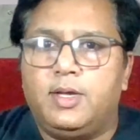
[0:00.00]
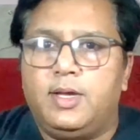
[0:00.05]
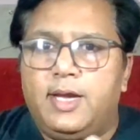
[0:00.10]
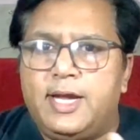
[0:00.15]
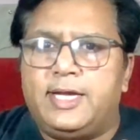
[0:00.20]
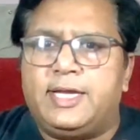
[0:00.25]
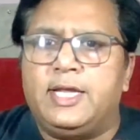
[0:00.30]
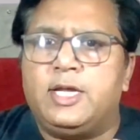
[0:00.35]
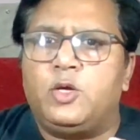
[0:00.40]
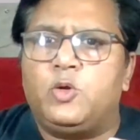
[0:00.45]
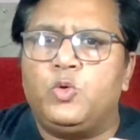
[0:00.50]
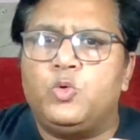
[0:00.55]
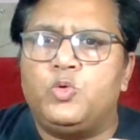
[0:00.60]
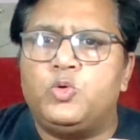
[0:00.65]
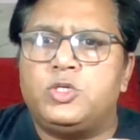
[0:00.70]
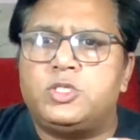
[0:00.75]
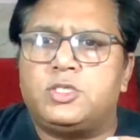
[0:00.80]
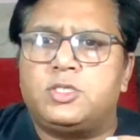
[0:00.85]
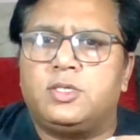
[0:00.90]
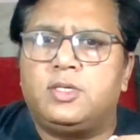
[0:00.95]
It
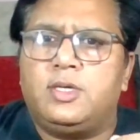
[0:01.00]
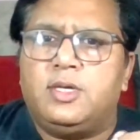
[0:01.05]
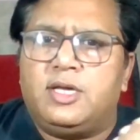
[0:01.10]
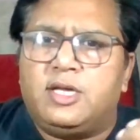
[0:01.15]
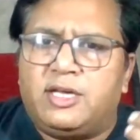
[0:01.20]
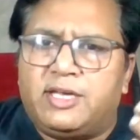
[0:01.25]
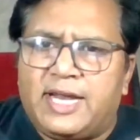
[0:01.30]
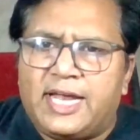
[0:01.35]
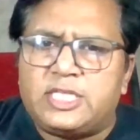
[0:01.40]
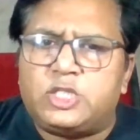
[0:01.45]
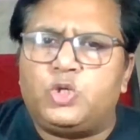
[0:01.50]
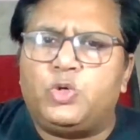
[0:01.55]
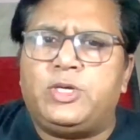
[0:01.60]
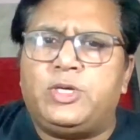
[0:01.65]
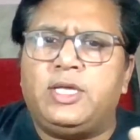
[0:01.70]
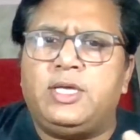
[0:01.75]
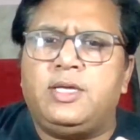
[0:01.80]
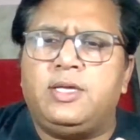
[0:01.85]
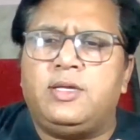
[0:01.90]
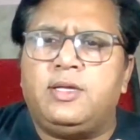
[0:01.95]
includes
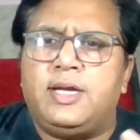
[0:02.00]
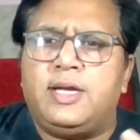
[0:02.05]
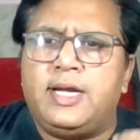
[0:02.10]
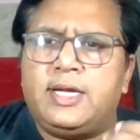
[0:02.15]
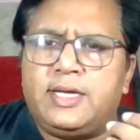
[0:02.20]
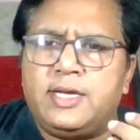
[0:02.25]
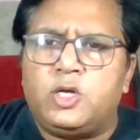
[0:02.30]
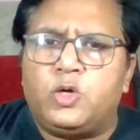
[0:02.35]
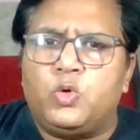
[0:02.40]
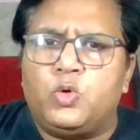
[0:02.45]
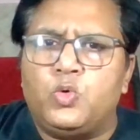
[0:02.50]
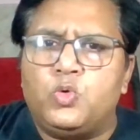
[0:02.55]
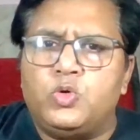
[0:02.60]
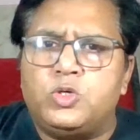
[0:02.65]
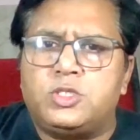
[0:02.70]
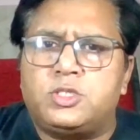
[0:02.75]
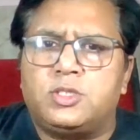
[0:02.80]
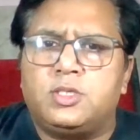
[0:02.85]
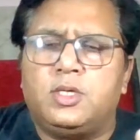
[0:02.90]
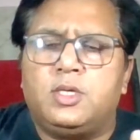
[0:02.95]
gratuity, it
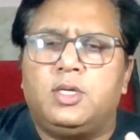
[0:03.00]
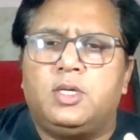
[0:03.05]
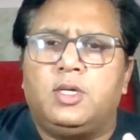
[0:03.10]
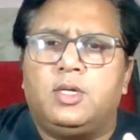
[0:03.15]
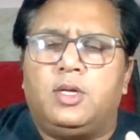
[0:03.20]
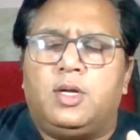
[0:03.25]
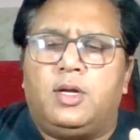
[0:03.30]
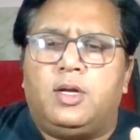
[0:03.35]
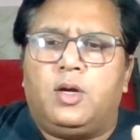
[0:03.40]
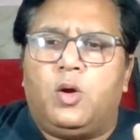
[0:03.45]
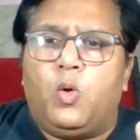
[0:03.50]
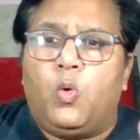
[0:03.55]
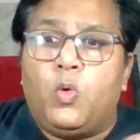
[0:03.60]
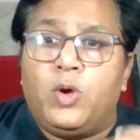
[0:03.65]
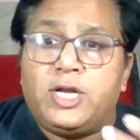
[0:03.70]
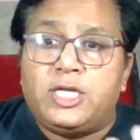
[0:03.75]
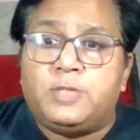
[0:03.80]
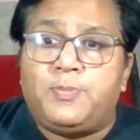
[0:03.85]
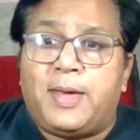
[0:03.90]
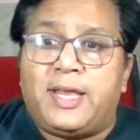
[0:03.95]
includes
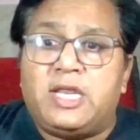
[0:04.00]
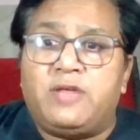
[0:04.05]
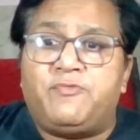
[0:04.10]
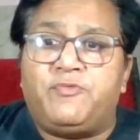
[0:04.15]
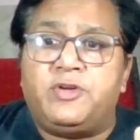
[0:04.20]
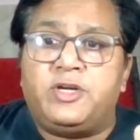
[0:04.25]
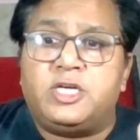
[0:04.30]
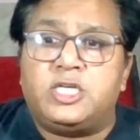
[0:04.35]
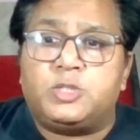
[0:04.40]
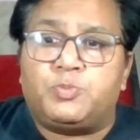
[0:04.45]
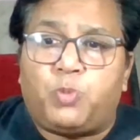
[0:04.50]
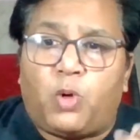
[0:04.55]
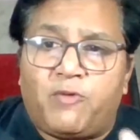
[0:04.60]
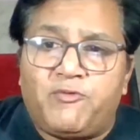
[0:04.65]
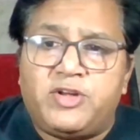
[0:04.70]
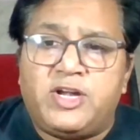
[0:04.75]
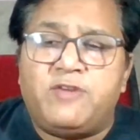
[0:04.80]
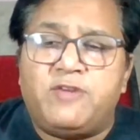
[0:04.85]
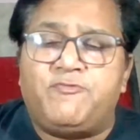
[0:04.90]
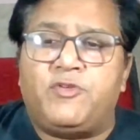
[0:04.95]
old age benefits,
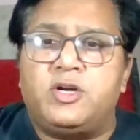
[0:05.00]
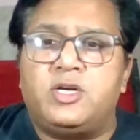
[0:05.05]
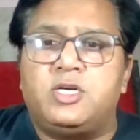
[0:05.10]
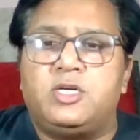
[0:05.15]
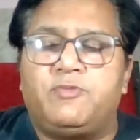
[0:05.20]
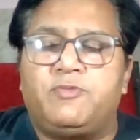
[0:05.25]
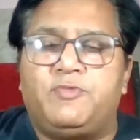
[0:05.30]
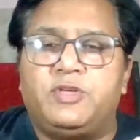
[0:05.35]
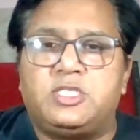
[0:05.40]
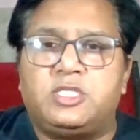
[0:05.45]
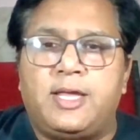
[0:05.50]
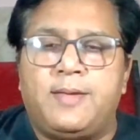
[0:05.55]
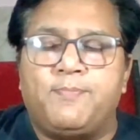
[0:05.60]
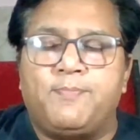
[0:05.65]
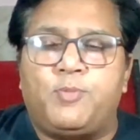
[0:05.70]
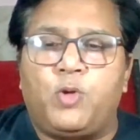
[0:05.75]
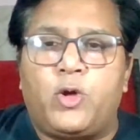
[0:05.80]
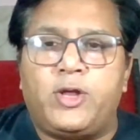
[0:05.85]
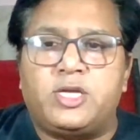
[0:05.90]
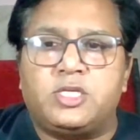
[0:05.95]
provident fund which the
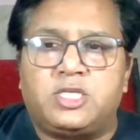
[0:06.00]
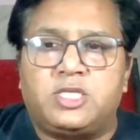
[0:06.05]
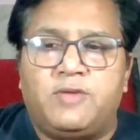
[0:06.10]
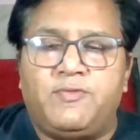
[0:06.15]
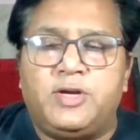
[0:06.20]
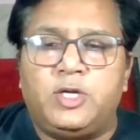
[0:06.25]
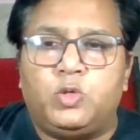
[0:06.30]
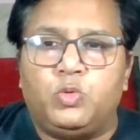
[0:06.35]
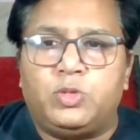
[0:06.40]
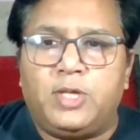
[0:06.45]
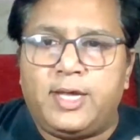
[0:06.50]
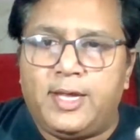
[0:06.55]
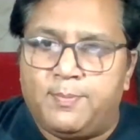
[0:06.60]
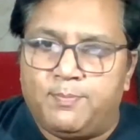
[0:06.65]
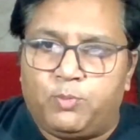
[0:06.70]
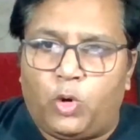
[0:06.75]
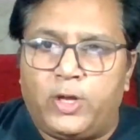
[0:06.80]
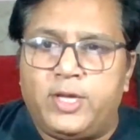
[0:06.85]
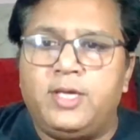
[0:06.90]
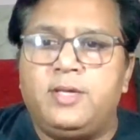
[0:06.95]
employer is giving to the
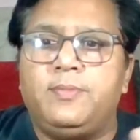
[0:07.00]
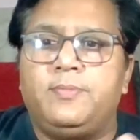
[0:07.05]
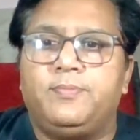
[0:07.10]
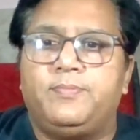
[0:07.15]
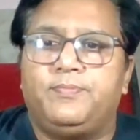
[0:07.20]
employee.